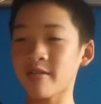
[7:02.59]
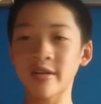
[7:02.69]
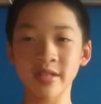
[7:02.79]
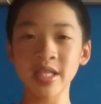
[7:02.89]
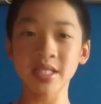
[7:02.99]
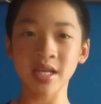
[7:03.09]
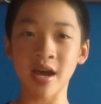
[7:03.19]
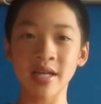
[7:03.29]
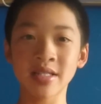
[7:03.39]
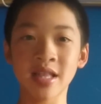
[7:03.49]
around this
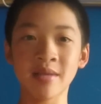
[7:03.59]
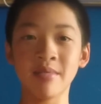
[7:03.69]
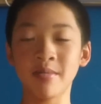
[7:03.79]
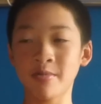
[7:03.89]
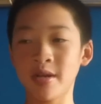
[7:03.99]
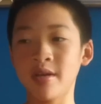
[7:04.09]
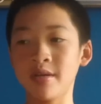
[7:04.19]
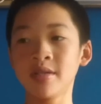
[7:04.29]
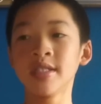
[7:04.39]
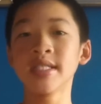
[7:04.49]
size. That'd be a pretty
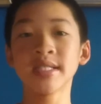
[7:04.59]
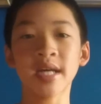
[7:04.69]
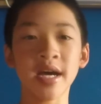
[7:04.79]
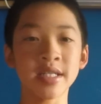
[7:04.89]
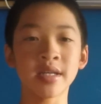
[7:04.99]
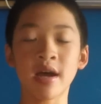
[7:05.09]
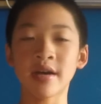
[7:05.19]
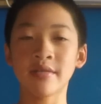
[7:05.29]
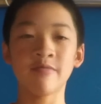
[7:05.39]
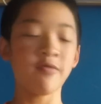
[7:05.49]
good size.
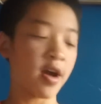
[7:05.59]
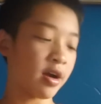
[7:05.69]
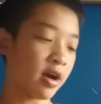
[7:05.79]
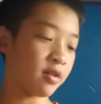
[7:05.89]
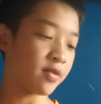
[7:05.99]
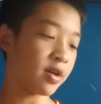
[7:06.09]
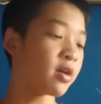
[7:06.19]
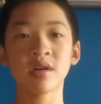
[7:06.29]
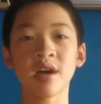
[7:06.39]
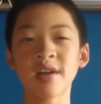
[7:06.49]
I could fire out of it.